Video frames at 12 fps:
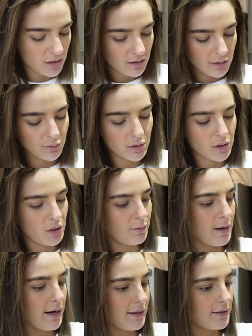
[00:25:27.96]
didn't think was too
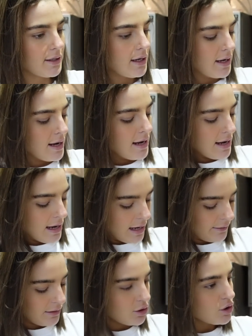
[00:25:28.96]
bad.
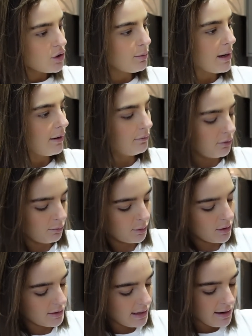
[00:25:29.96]
And they're just super helpful
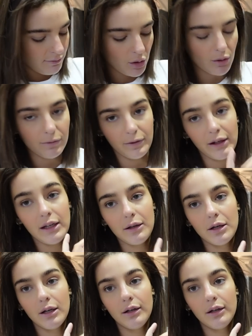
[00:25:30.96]
because they haven't got feet